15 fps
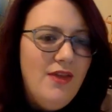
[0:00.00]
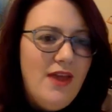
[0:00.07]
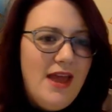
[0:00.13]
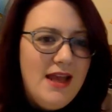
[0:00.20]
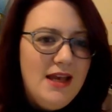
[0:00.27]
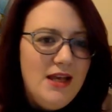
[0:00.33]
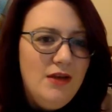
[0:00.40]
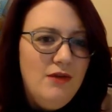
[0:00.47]

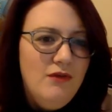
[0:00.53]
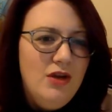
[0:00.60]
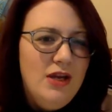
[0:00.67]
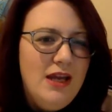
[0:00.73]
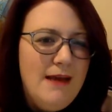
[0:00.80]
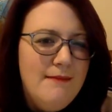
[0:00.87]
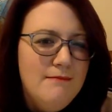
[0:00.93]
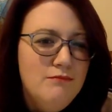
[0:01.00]
then you can
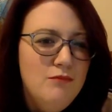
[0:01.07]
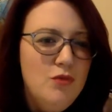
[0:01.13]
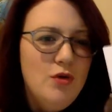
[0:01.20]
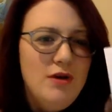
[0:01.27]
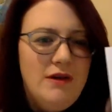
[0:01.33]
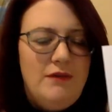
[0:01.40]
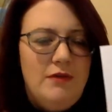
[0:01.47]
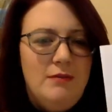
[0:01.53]
get more
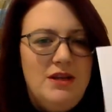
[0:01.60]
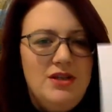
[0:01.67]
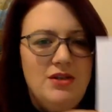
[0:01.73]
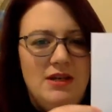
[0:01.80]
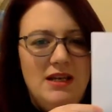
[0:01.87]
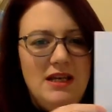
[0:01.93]
information on